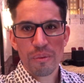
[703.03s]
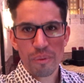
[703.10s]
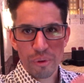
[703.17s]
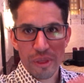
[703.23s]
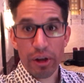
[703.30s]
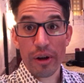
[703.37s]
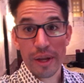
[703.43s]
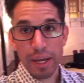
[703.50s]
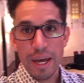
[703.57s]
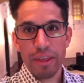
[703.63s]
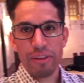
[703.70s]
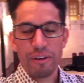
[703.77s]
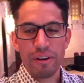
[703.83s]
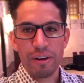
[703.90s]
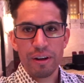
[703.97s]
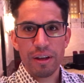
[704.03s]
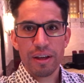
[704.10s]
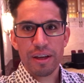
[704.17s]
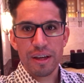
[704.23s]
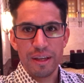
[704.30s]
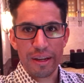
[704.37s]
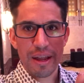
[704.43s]
were there together,
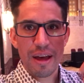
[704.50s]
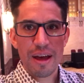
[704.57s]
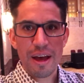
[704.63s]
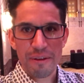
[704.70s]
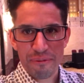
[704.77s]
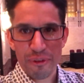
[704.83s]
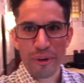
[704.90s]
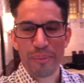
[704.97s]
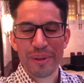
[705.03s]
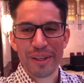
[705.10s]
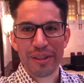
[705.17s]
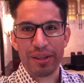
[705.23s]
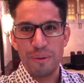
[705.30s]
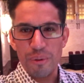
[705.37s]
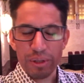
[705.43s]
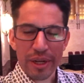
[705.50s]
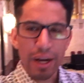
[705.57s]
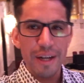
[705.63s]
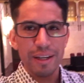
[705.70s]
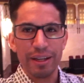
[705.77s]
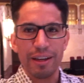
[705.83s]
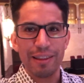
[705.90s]
and uh, I filmed it, and they were
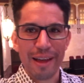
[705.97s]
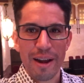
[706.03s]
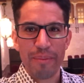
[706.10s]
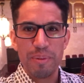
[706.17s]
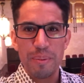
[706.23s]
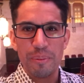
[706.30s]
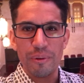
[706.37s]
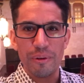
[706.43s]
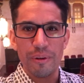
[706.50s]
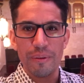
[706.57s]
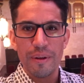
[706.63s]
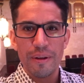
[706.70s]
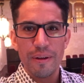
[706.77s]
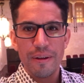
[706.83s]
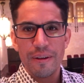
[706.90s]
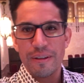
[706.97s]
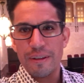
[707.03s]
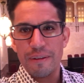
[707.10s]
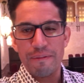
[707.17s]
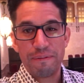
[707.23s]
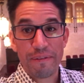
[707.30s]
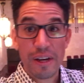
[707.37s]
talking. A lot of people
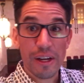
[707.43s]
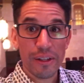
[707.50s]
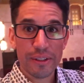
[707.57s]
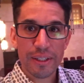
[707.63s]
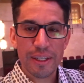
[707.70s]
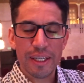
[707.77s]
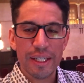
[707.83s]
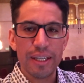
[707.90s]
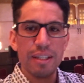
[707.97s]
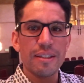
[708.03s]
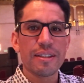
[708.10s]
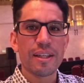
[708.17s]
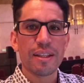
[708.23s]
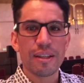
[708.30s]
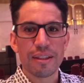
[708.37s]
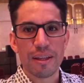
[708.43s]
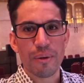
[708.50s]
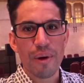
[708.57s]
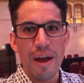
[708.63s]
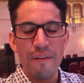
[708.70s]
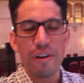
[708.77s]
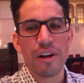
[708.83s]
felt and said that they
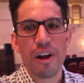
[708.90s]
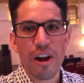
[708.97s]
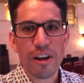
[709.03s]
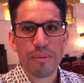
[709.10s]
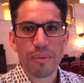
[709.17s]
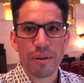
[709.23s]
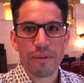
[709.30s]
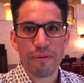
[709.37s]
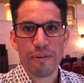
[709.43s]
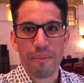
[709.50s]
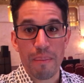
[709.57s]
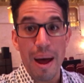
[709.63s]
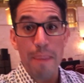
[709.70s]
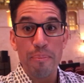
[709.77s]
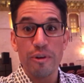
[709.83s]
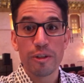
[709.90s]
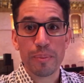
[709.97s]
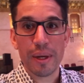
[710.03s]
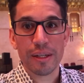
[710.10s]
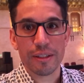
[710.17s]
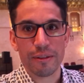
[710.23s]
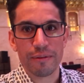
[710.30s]
were having an argument. From my
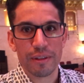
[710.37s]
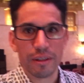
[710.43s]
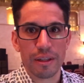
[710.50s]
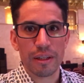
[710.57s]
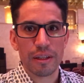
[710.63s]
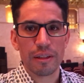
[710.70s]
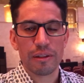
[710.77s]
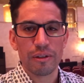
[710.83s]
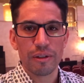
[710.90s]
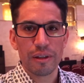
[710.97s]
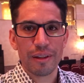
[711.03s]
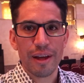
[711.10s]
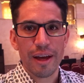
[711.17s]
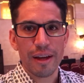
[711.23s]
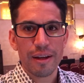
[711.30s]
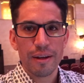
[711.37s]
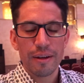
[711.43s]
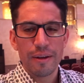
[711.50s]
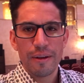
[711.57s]
perspective, it, it looked like